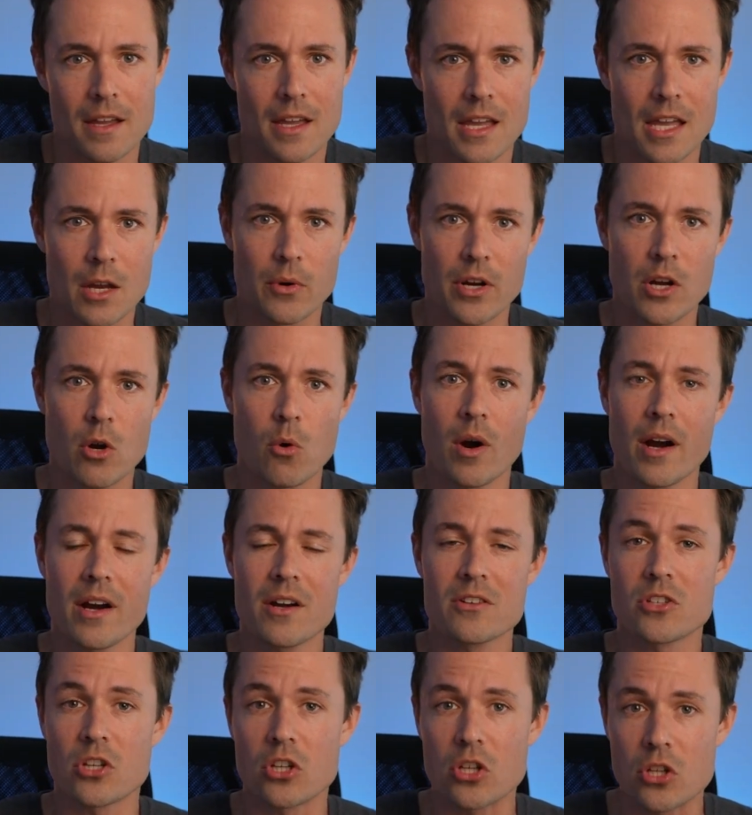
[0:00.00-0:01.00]
It
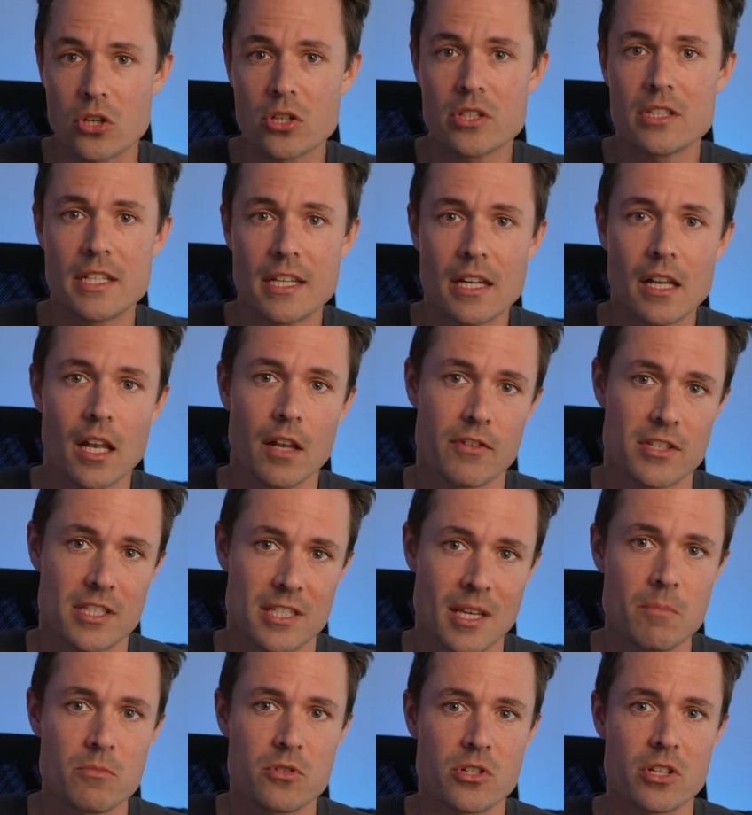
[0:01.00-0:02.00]
requires a good deal of
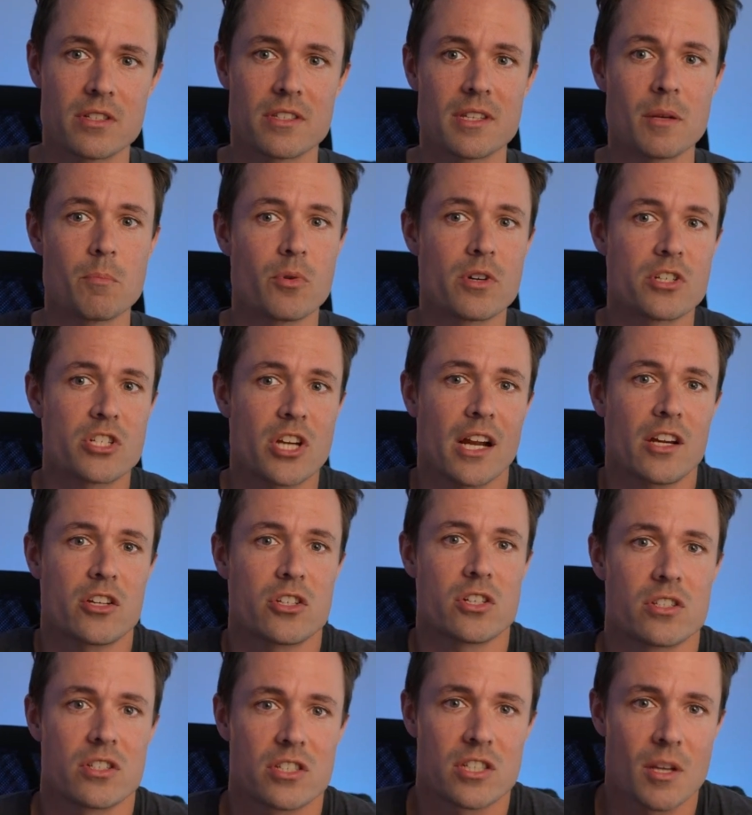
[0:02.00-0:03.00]
assumptions and projections